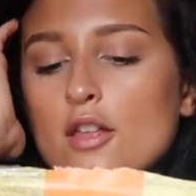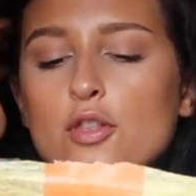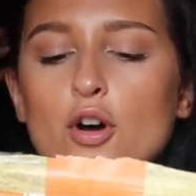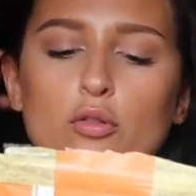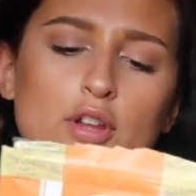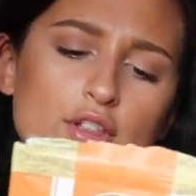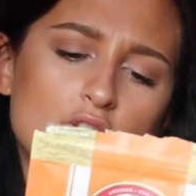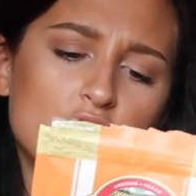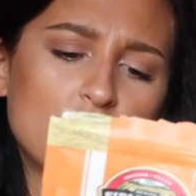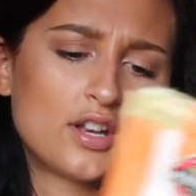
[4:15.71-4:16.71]
The only
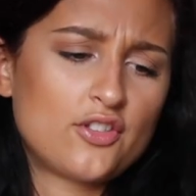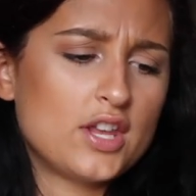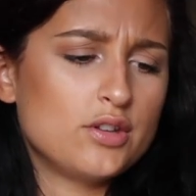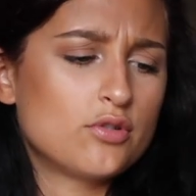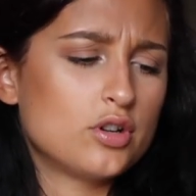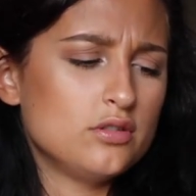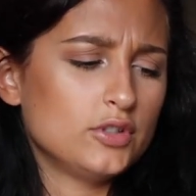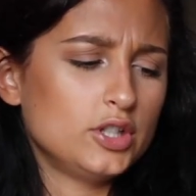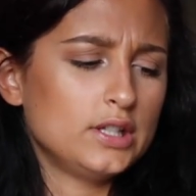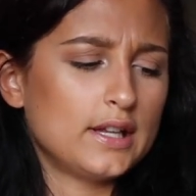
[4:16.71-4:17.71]
thing he said is that you couldn't
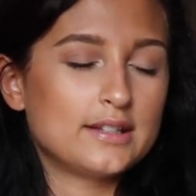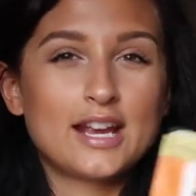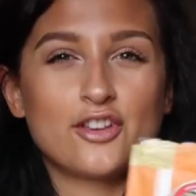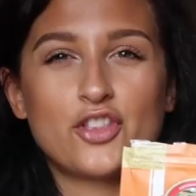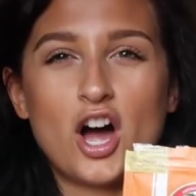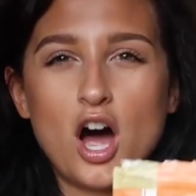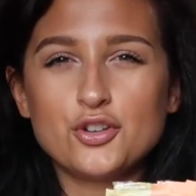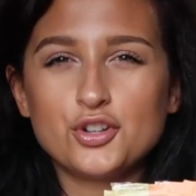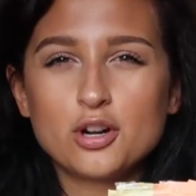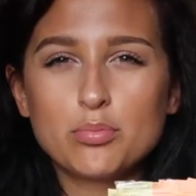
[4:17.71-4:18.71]
really like taste the
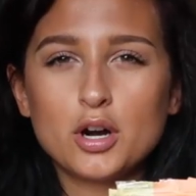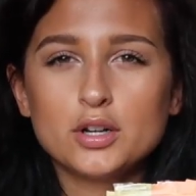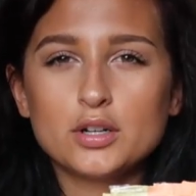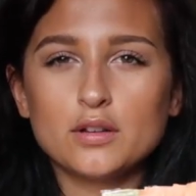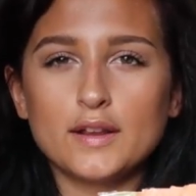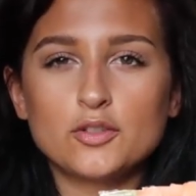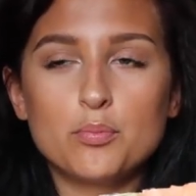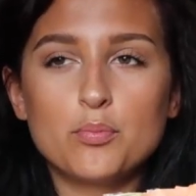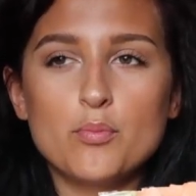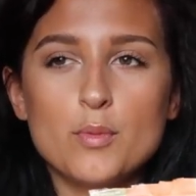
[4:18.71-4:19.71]
hot dog part, like
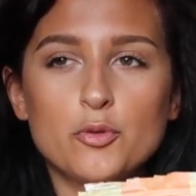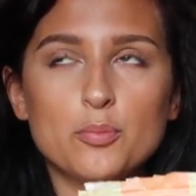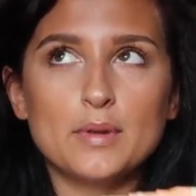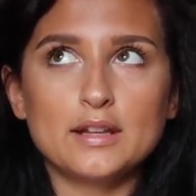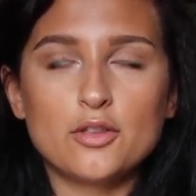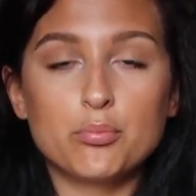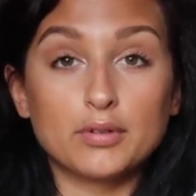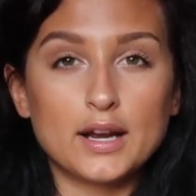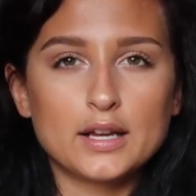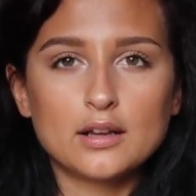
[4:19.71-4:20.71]
it was mainly the
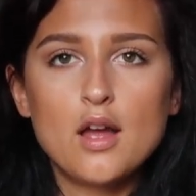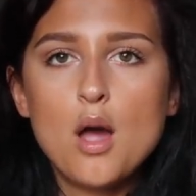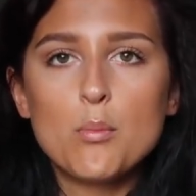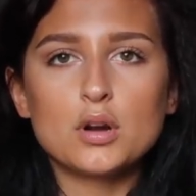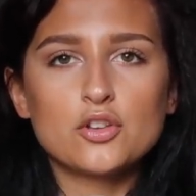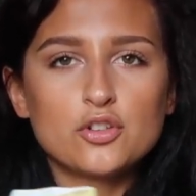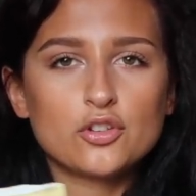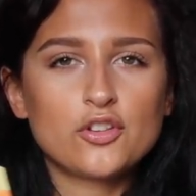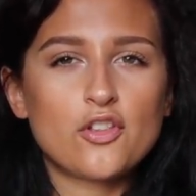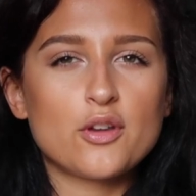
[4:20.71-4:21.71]
breading, but he still
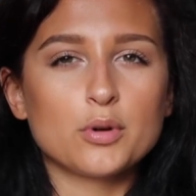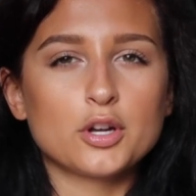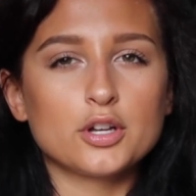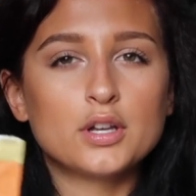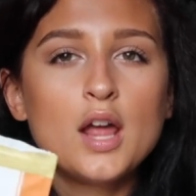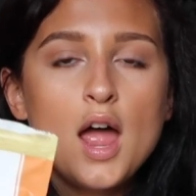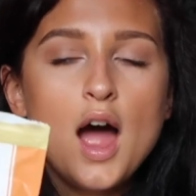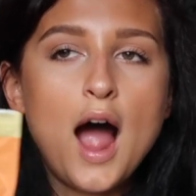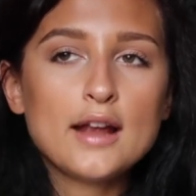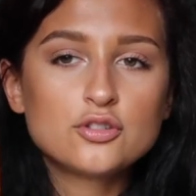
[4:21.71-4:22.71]
said that they were good.
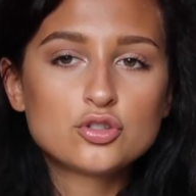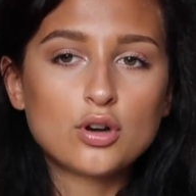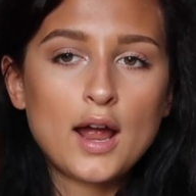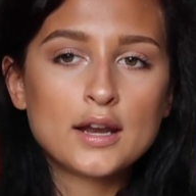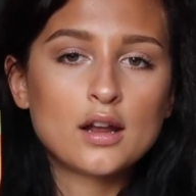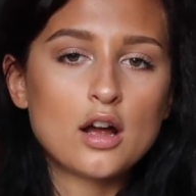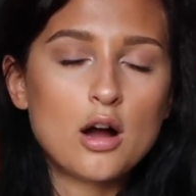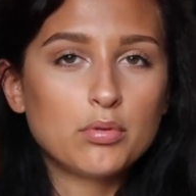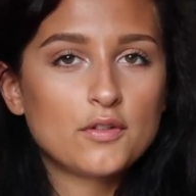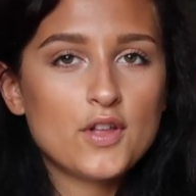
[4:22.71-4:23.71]
I tried a
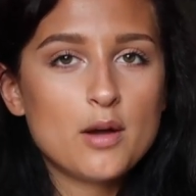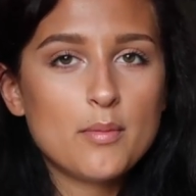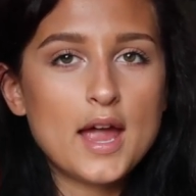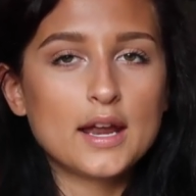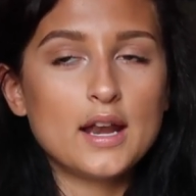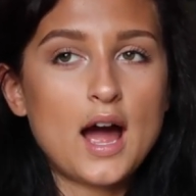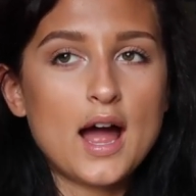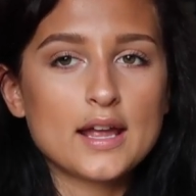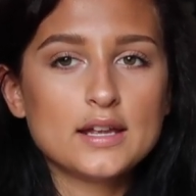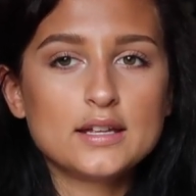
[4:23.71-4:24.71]
couple of them and
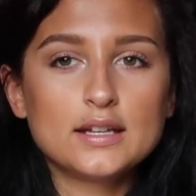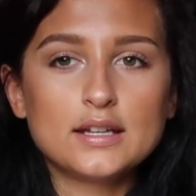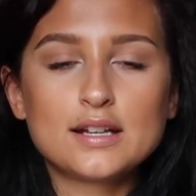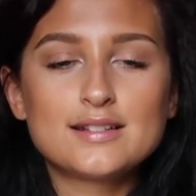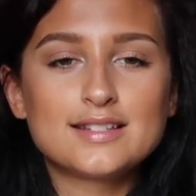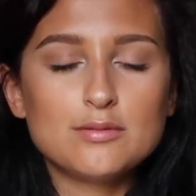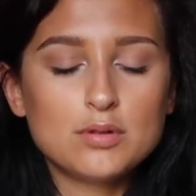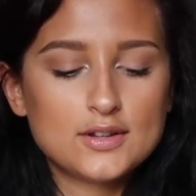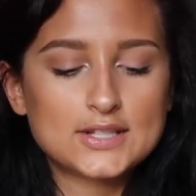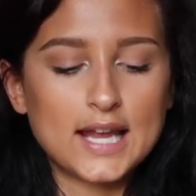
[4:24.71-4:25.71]
I can see
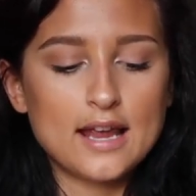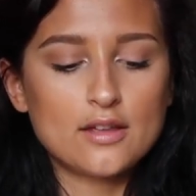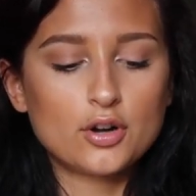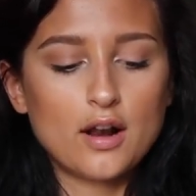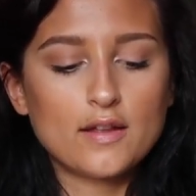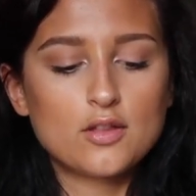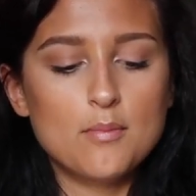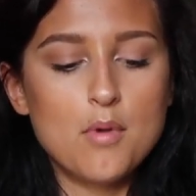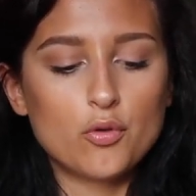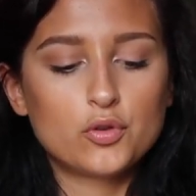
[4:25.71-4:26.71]
what he's saying. They're not like
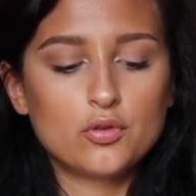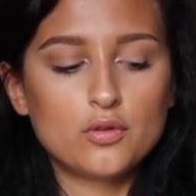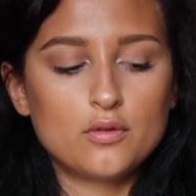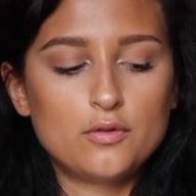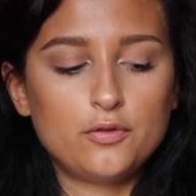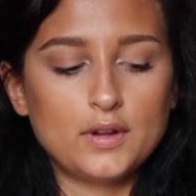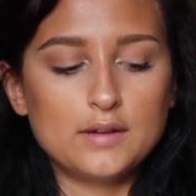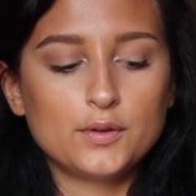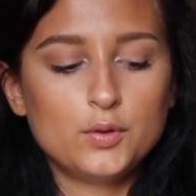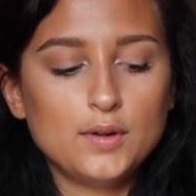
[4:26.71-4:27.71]
the most
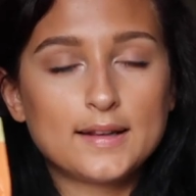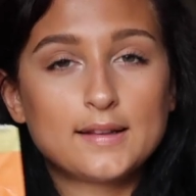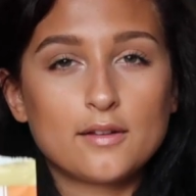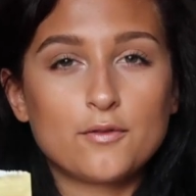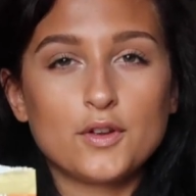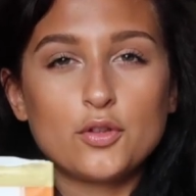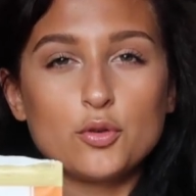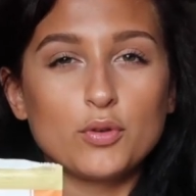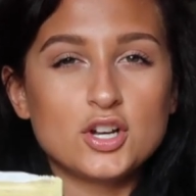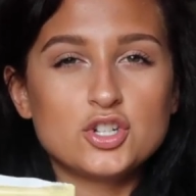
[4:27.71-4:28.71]
flavorful, like I feel like
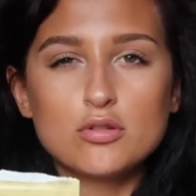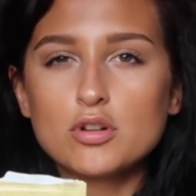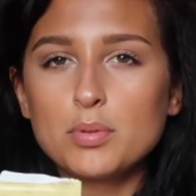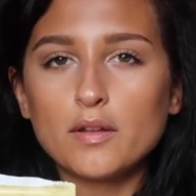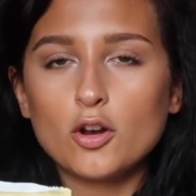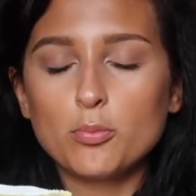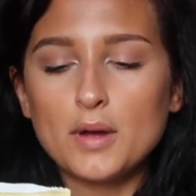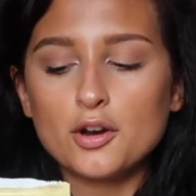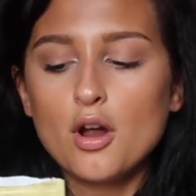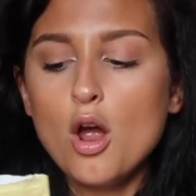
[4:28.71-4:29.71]
the ratio could be a little
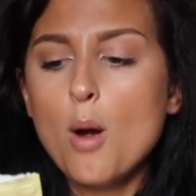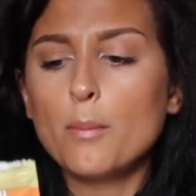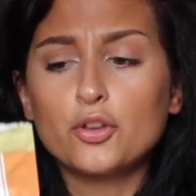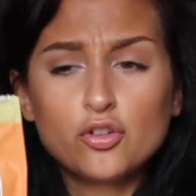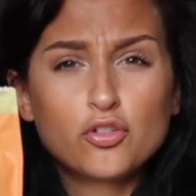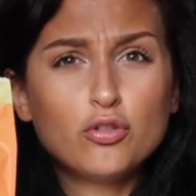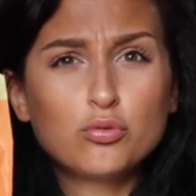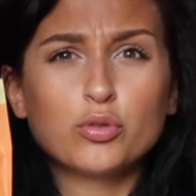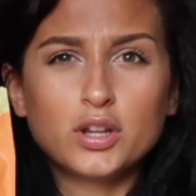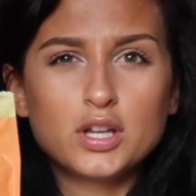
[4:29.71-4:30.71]
better, but they're
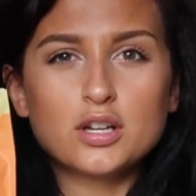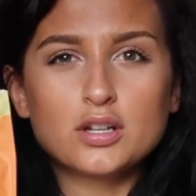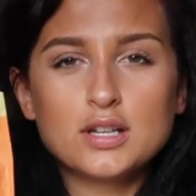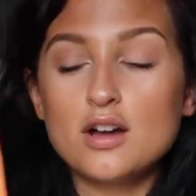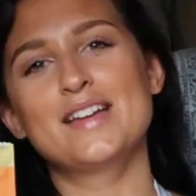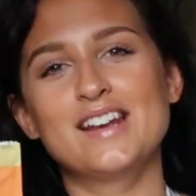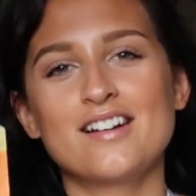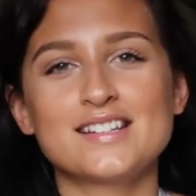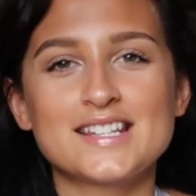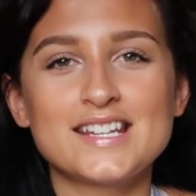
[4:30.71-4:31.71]
still really good. And
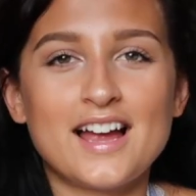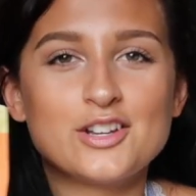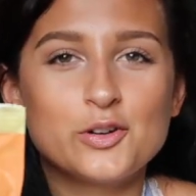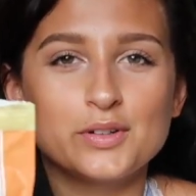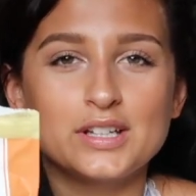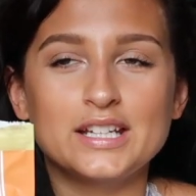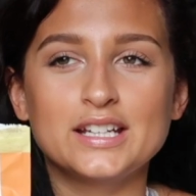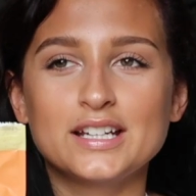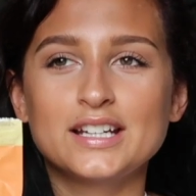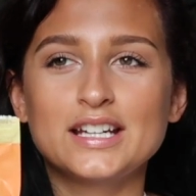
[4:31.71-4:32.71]
honestly, I don't
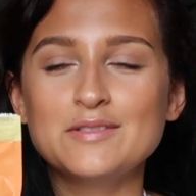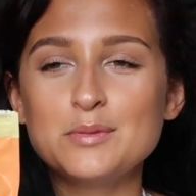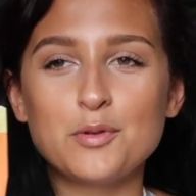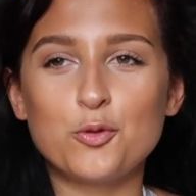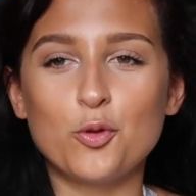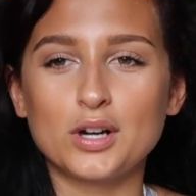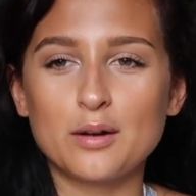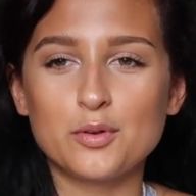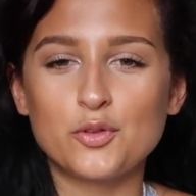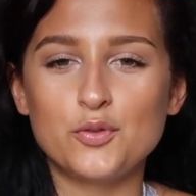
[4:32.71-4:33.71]
really, even before
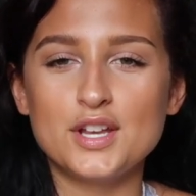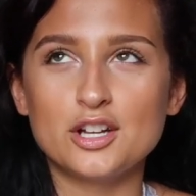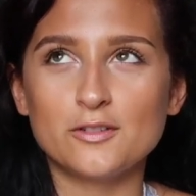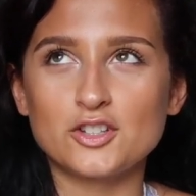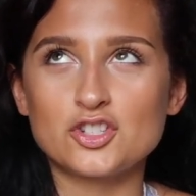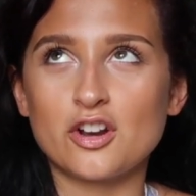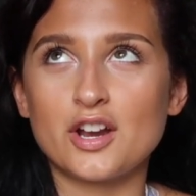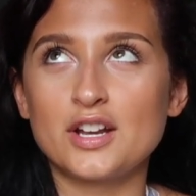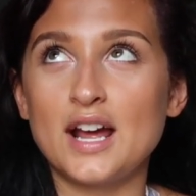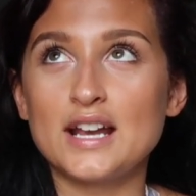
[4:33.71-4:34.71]
I was vegan or
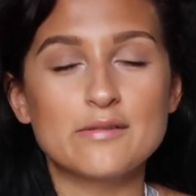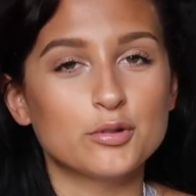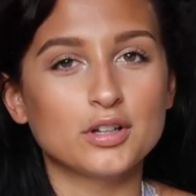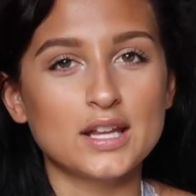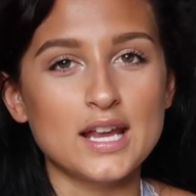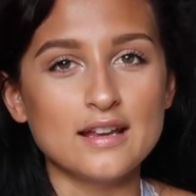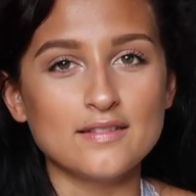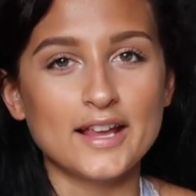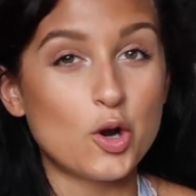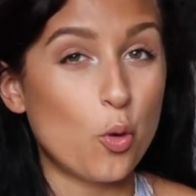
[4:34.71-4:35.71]
vegetarian, I never really
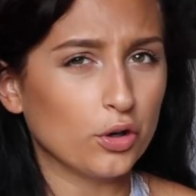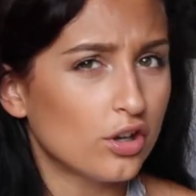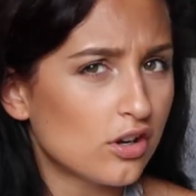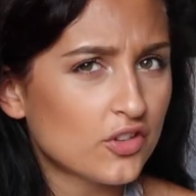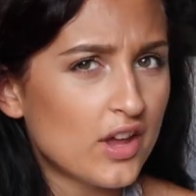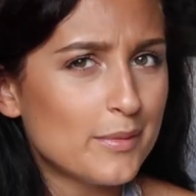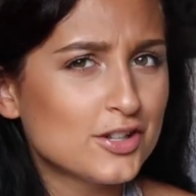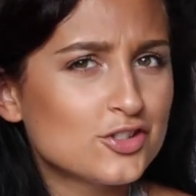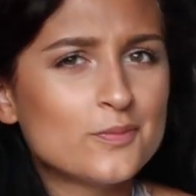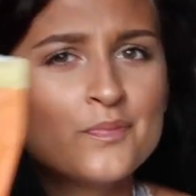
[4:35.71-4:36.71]
ate like corn dogs that
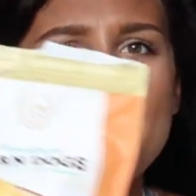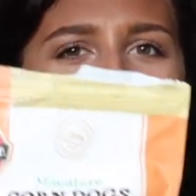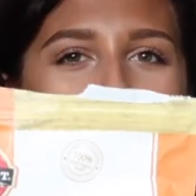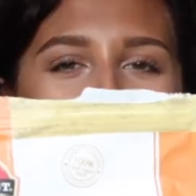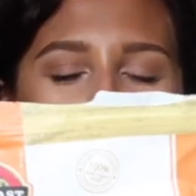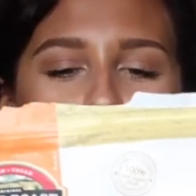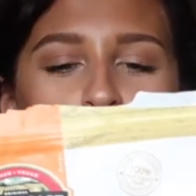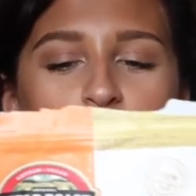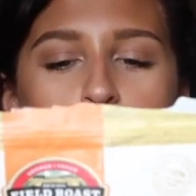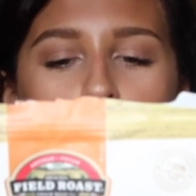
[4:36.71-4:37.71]
much, but these
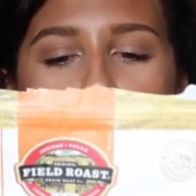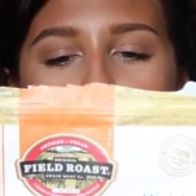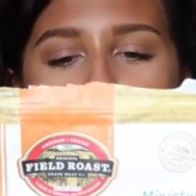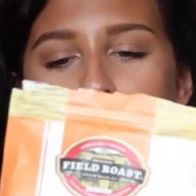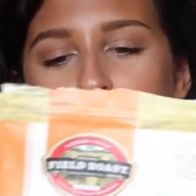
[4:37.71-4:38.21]
just like called to me.